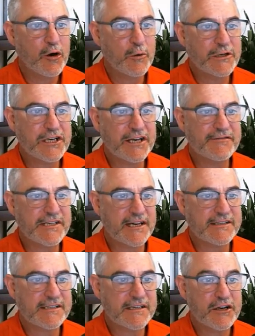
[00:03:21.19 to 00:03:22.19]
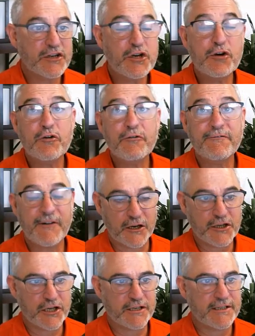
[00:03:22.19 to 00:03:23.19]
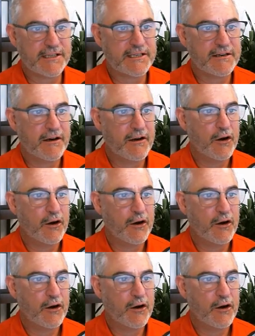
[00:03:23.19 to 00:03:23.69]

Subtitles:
which gives us two functions.